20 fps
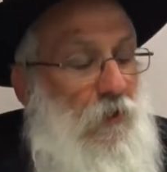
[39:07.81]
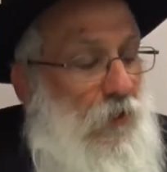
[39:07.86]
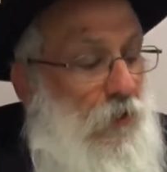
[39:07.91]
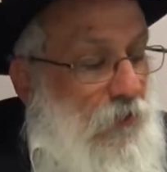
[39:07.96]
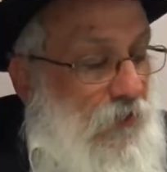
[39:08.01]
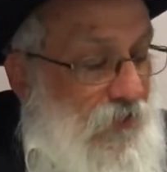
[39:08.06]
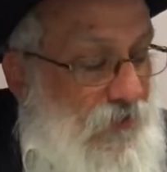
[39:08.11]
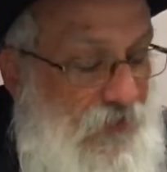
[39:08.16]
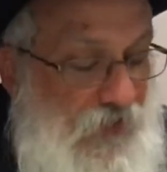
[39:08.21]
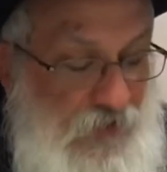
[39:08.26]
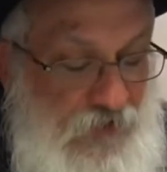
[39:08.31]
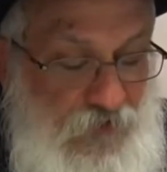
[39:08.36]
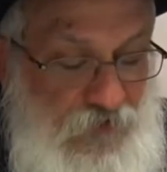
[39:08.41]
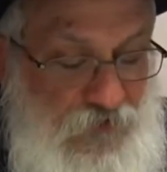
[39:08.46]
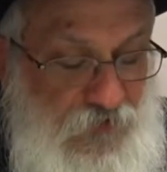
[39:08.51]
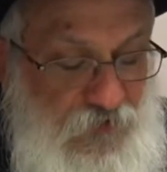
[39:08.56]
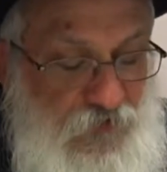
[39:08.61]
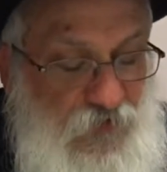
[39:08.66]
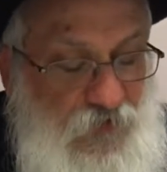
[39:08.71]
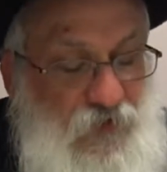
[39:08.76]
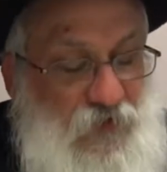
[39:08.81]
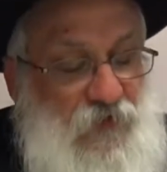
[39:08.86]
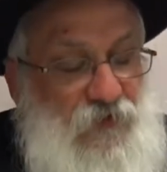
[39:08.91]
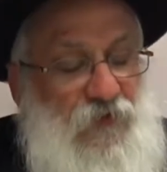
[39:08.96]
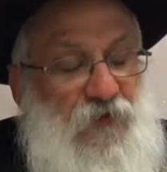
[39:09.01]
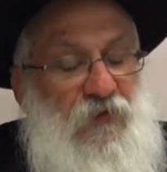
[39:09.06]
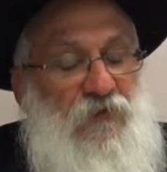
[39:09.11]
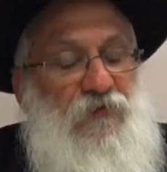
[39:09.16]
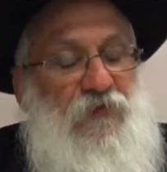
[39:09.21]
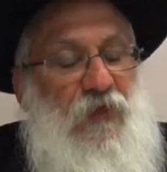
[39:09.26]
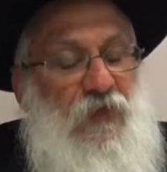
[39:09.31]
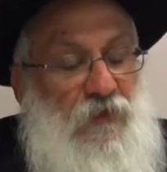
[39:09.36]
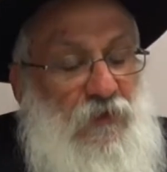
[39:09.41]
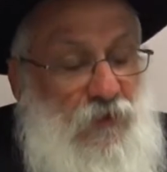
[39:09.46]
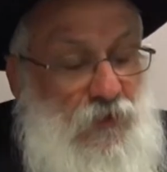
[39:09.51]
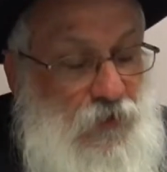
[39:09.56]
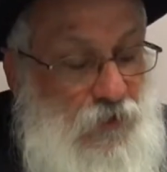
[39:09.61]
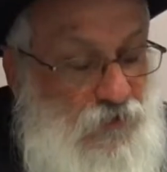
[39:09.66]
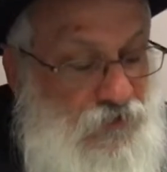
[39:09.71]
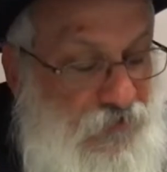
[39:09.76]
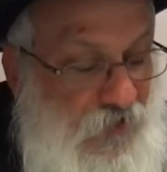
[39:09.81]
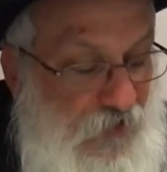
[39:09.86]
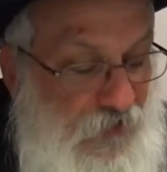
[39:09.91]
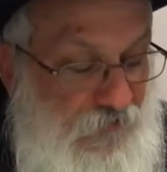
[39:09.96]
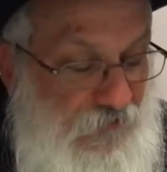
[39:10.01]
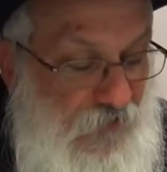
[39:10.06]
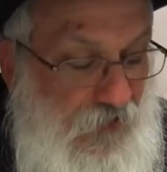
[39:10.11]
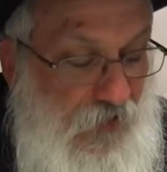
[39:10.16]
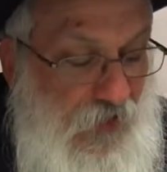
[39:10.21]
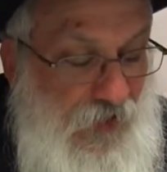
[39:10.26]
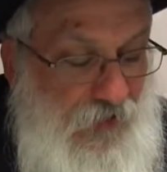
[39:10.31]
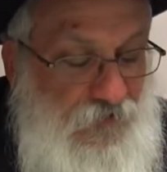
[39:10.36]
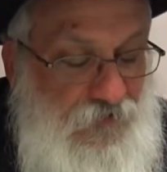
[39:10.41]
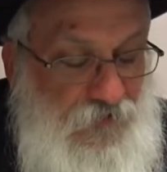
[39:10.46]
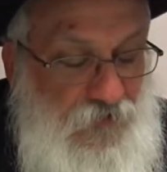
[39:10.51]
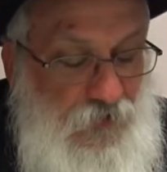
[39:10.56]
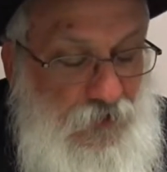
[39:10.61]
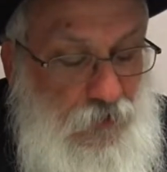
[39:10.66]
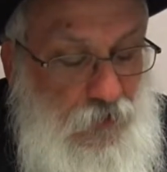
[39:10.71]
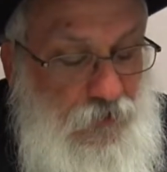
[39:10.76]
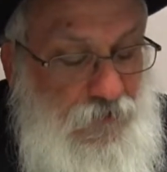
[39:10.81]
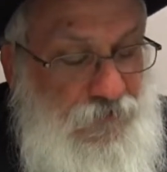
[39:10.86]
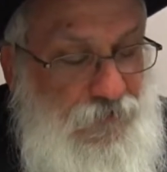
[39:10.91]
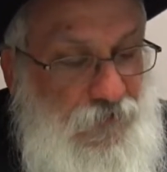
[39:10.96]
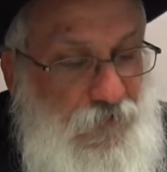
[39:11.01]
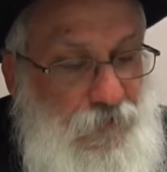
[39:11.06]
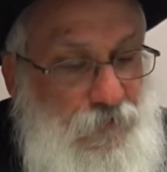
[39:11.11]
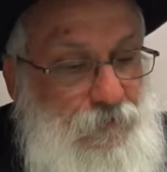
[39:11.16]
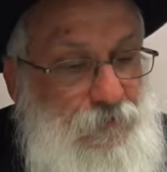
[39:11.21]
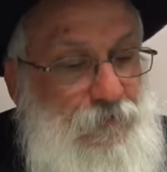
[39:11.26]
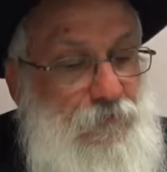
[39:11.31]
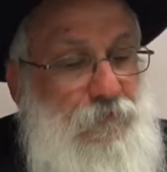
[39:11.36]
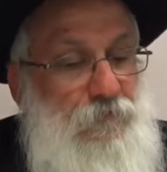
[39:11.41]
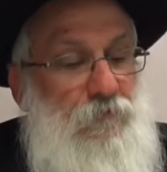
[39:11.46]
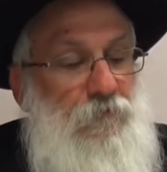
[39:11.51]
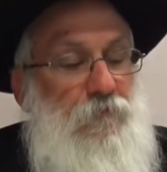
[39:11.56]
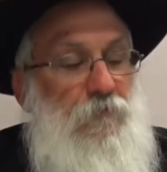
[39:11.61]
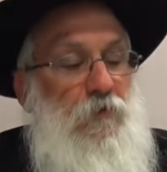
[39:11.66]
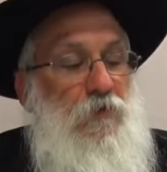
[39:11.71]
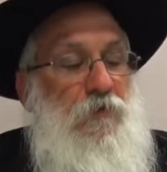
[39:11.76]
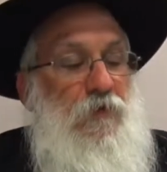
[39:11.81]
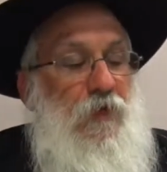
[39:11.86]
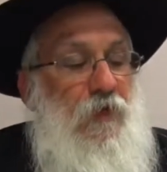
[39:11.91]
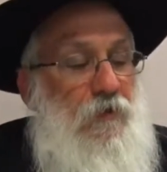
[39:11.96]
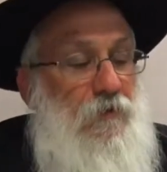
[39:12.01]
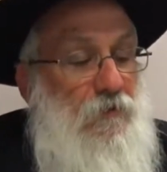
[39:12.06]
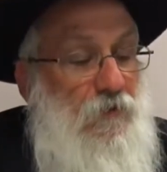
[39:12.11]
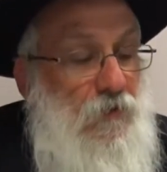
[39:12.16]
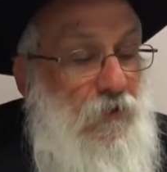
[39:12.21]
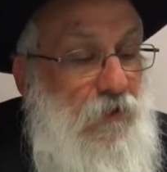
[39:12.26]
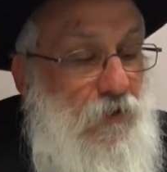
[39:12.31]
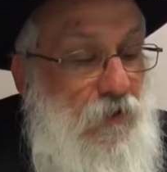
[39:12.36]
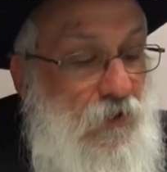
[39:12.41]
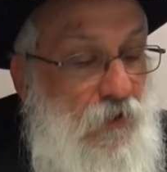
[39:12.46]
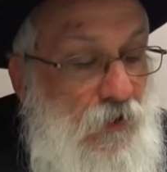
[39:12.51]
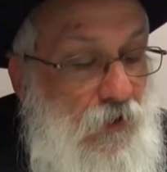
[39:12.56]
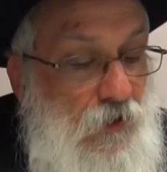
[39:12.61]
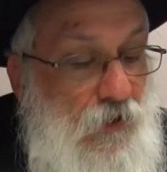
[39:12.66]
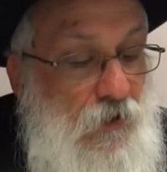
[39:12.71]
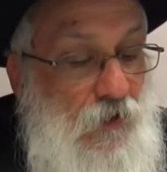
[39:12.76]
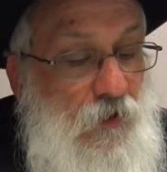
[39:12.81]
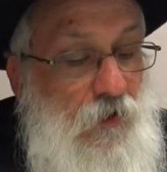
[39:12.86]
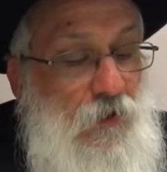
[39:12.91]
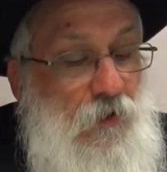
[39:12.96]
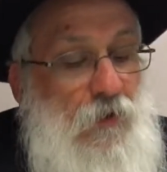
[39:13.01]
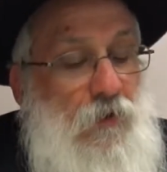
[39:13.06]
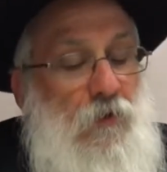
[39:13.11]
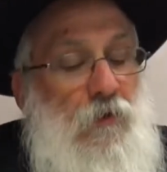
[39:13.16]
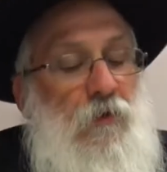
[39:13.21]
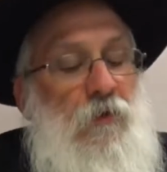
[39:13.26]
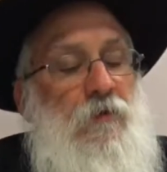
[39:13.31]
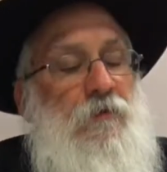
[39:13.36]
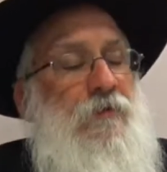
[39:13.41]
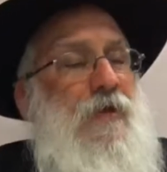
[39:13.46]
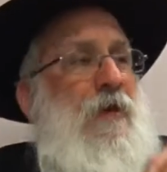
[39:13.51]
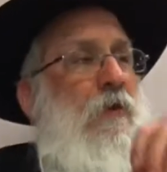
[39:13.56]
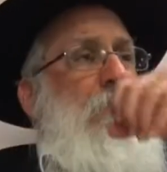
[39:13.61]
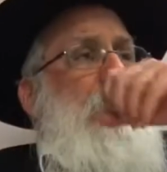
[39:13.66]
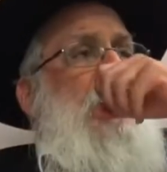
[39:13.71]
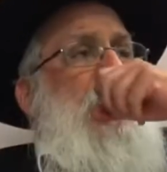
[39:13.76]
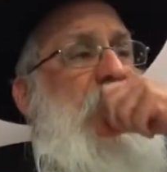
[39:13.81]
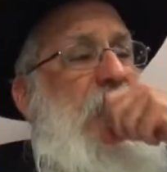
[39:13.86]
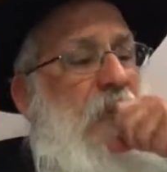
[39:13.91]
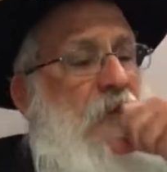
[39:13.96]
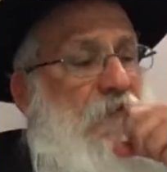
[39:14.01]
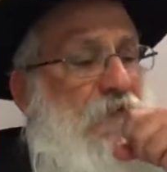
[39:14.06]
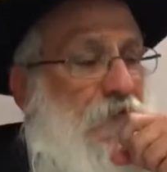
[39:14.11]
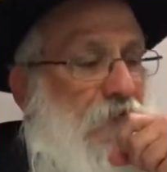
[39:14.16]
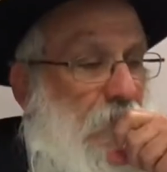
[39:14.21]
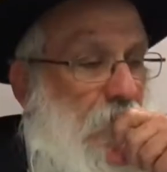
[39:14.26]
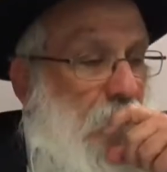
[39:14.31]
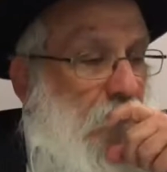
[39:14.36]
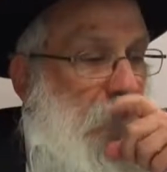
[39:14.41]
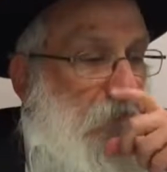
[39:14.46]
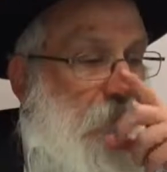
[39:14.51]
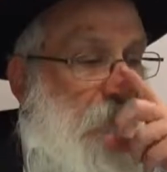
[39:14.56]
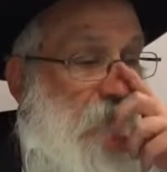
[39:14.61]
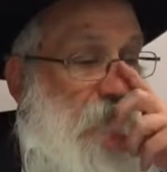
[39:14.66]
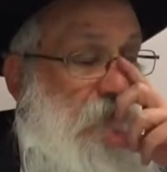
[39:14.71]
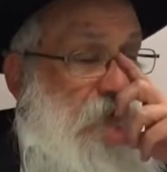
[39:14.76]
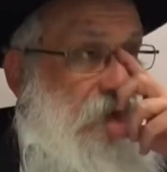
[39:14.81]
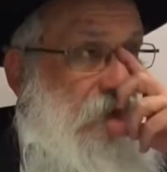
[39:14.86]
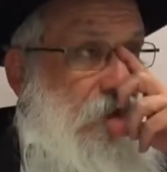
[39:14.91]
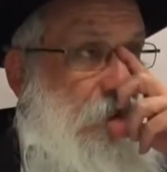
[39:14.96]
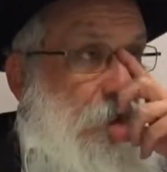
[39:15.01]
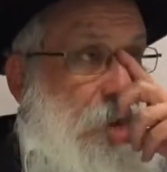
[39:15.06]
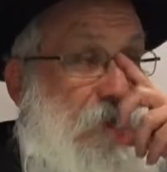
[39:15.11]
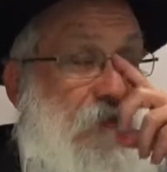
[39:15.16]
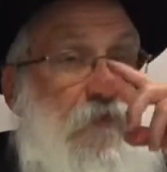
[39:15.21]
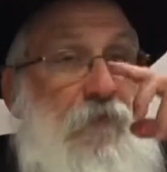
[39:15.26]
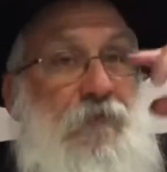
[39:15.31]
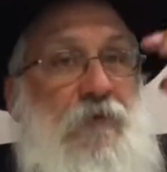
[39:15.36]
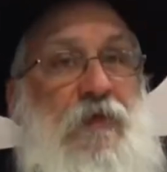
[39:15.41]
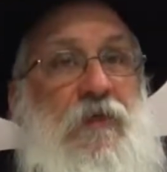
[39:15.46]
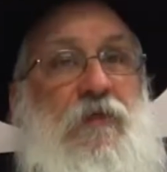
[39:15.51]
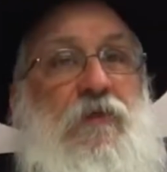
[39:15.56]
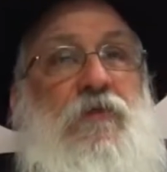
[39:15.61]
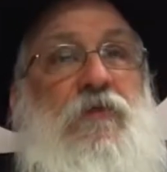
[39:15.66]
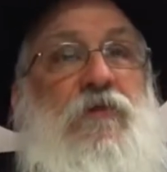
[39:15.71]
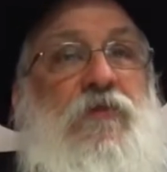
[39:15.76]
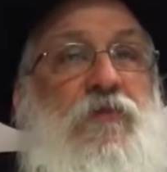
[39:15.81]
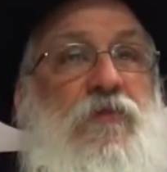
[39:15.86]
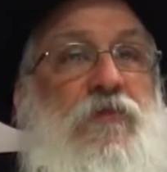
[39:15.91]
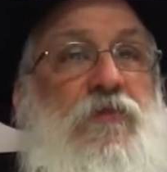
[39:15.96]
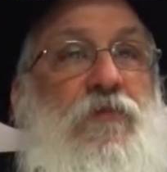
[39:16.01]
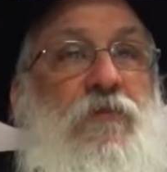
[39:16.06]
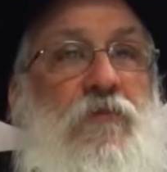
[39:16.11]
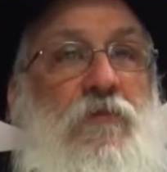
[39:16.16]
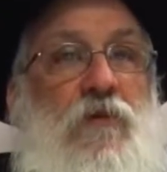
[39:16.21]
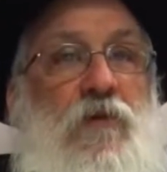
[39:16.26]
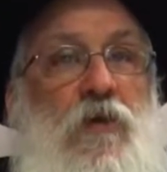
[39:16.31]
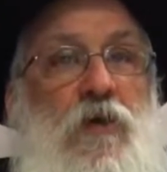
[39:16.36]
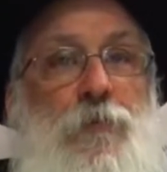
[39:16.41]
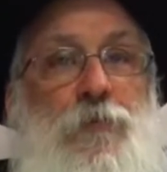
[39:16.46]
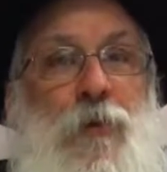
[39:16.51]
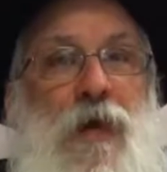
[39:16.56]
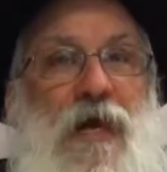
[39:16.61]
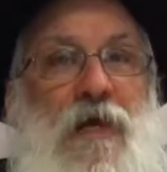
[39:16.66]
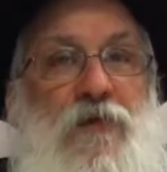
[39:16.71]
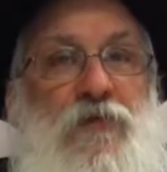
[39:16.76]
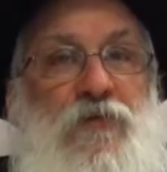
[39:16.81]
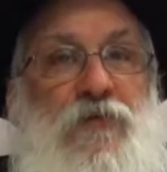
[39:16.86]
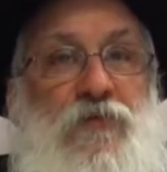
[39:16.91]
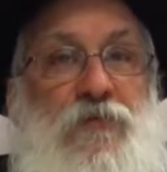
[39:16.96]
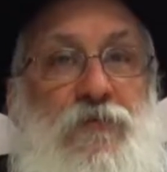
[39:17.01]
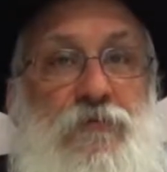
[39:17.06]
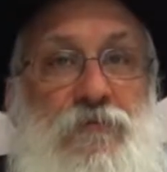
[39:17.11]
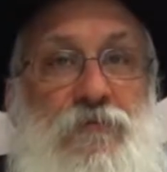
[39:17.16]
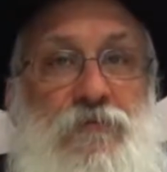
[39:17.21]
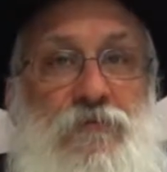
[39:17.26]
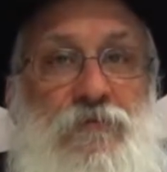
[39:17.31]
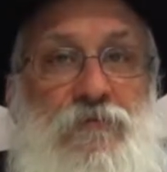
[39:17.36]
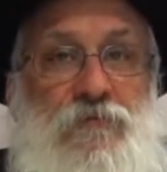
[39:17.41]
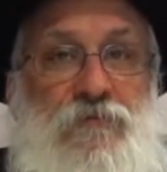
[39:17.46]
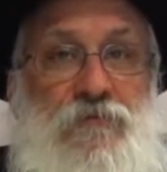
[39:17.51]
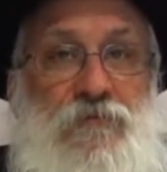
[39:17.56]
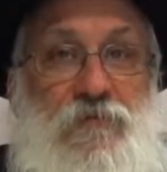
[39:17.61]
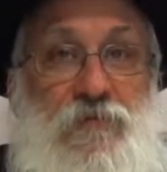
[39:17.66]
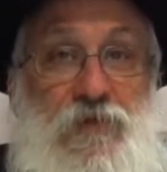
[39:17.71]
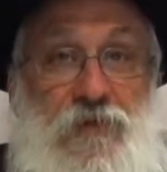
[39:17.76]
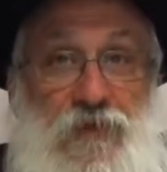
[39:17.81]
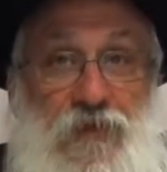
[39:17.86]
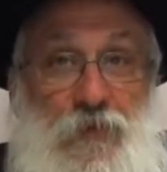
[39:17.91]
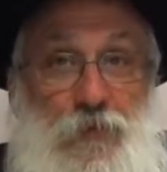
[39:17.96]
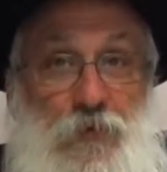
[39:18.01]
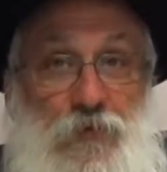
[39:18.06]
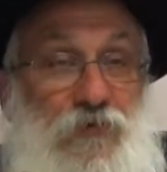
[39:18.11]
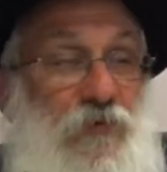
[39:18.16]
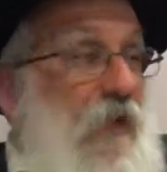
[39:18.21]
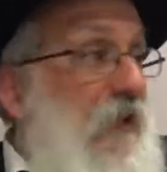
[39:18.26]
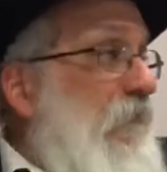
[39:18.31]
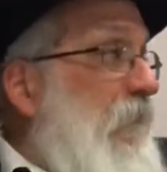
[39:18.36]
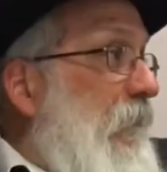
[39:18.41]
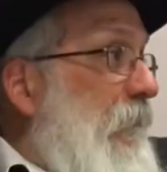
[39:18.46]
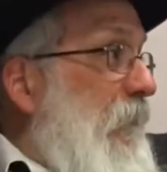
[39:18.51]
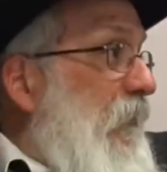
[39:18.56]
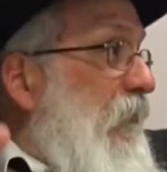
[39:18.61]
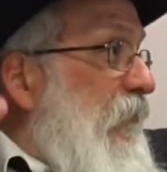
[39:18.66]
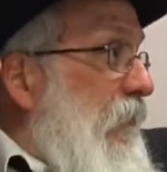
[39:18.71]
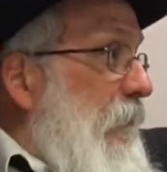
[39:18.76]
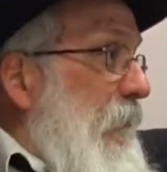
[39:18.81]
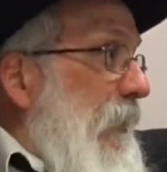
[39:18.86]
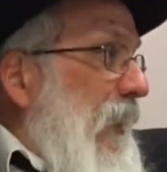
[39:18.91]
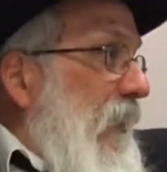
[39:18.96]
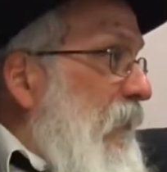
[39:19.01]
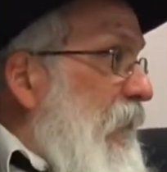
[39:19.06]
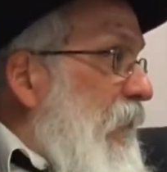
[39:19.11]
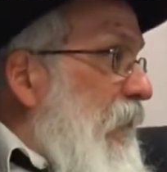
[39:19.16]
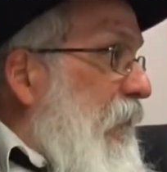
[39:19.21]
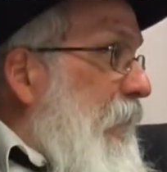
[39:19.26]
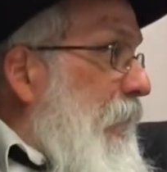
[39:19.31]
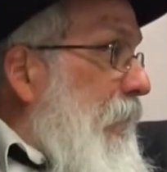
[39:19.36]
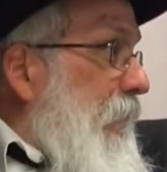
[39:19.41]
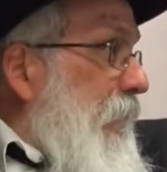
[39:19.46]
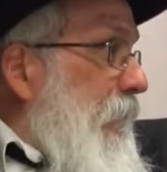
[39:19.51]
Okay, then he says like this. Asay lecha teva atzei geifer. Okay? Now, teva literally means a box. In Hebrew, teva means a box.